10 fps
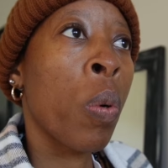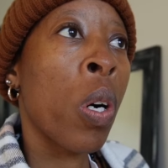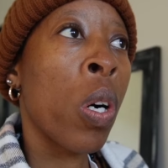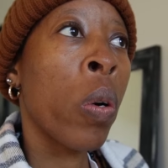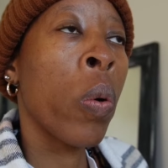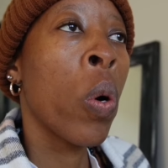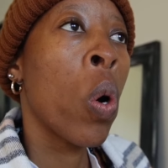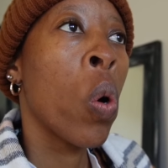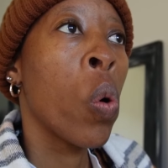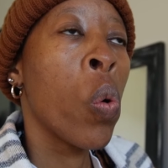well
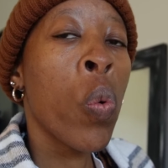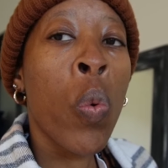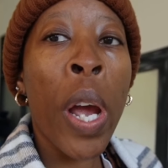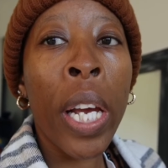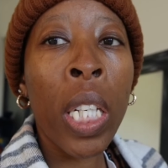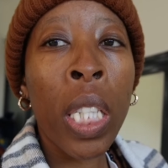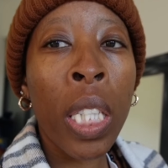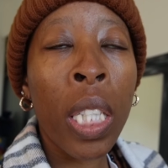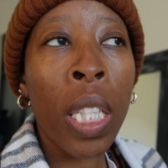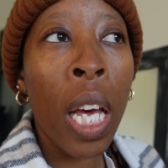who
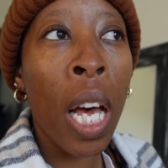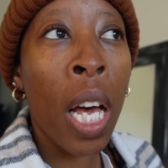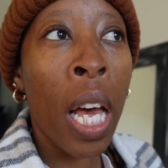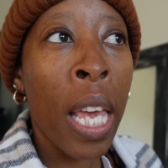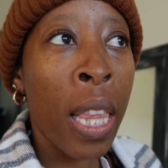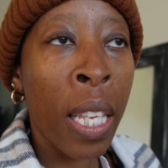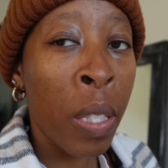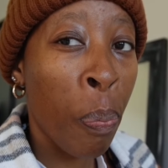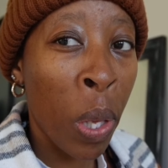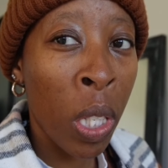works in this
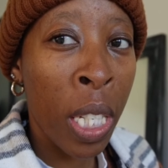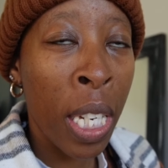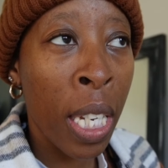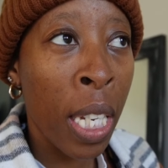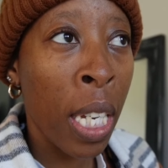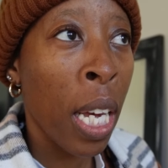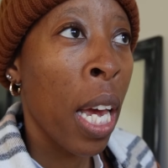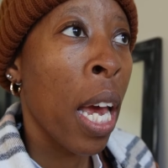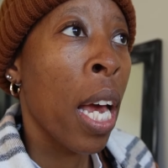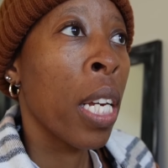building.
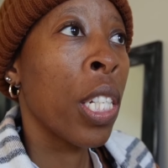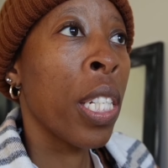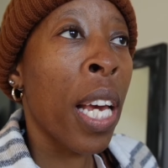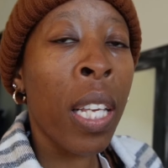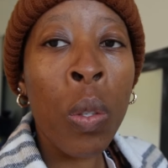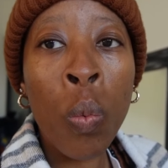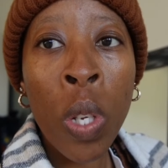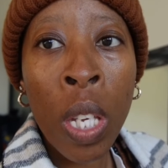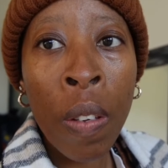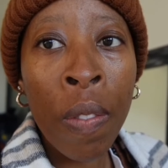She does
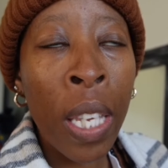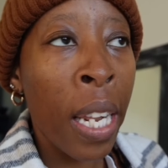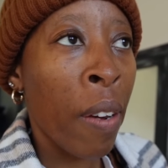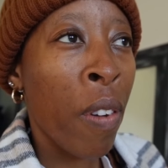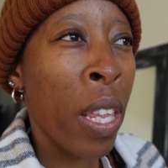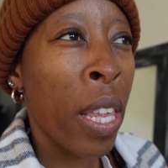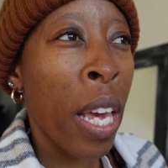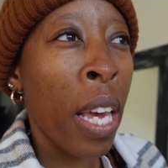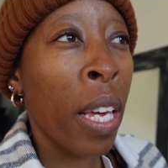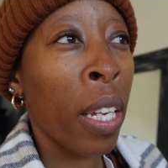weaves and
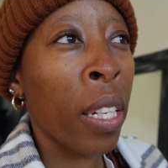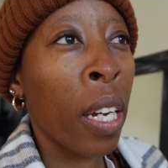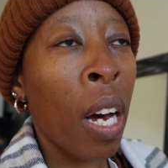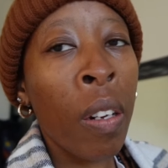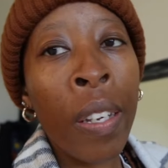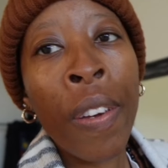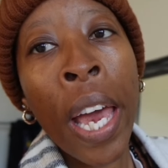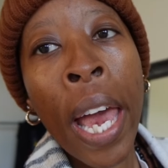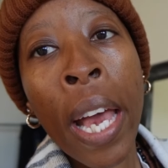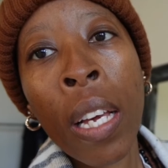everything. I'll leave
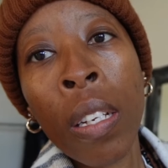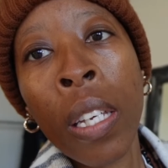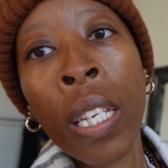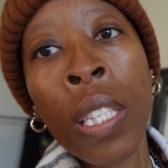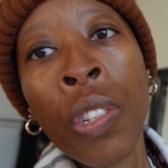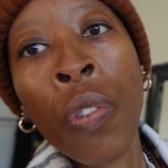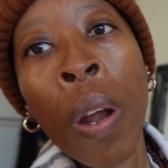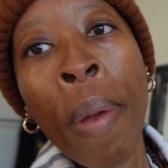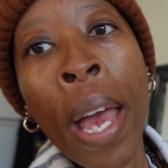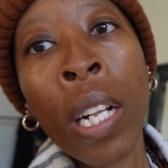her
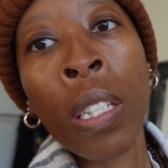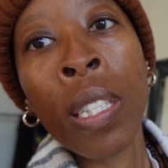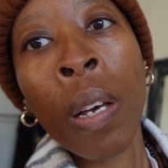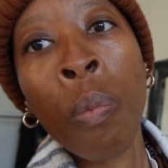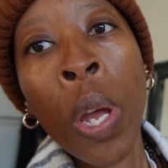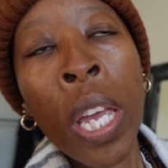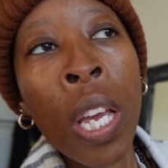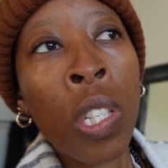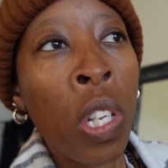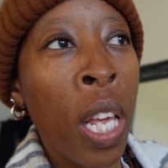Instagram handle somewhere
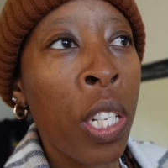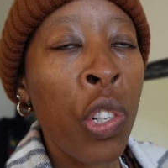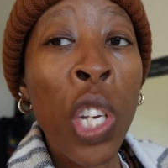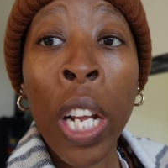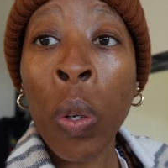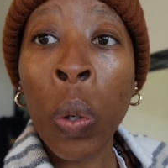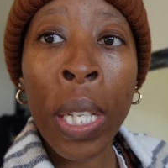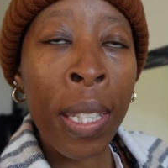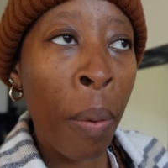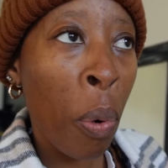here so that you can go
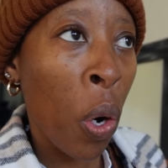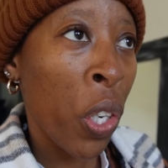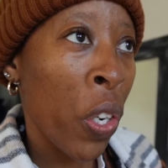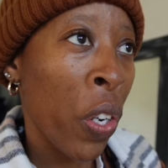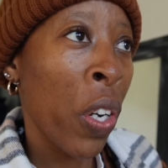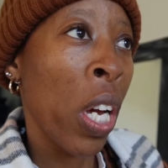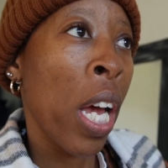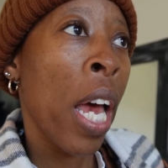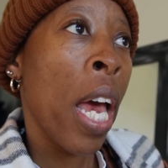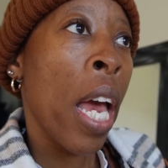and support her.
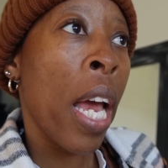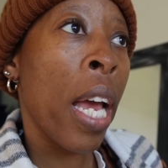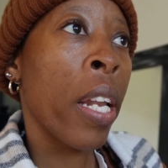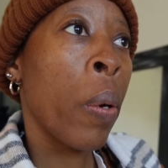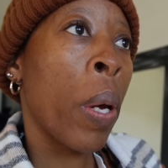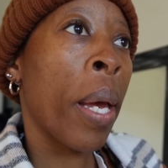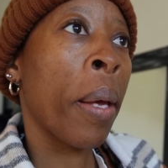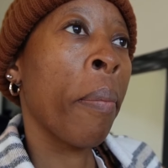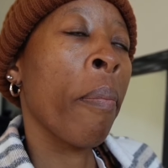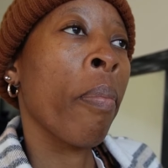
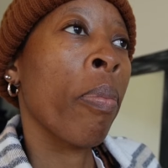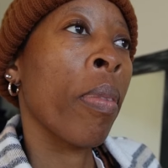Anyway,